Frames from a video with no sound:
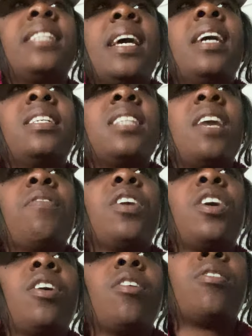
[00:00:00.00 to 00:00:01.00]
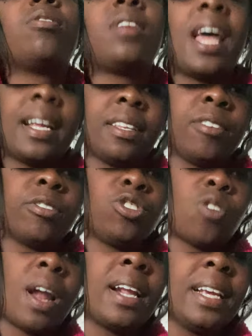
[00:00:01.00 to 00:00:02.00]
things have occurred, like they're
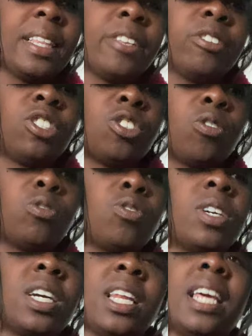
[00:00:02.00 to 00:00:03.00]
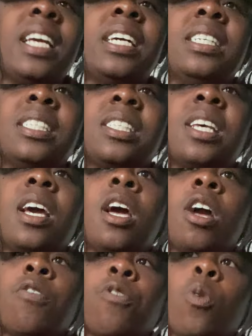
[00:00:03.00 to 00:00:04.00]
trying to get their children cleansed
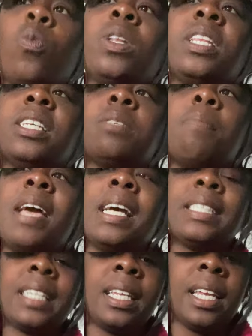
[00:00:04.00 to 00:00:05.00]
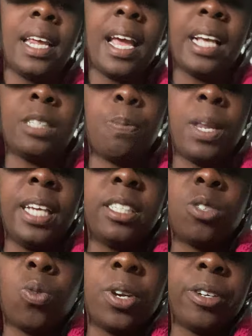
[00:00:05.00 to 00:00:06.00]
from what this masculine has
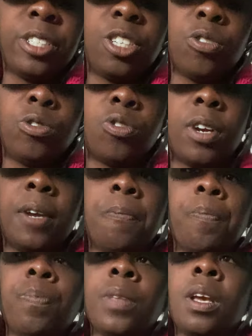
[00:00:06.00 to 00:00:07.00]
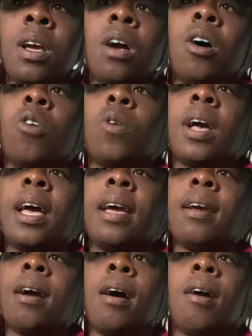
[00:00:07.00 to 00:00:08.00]
placed on their children.
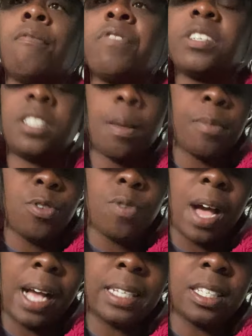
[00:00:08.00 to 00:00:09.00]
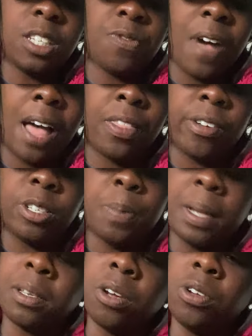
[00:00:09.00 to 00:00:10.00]
Okay. Um, for some of you guys, this father is
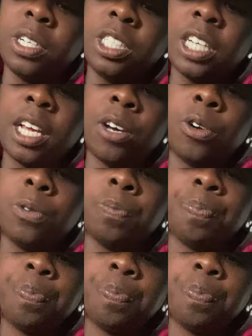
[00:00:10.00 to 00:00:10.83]
about to go to jail.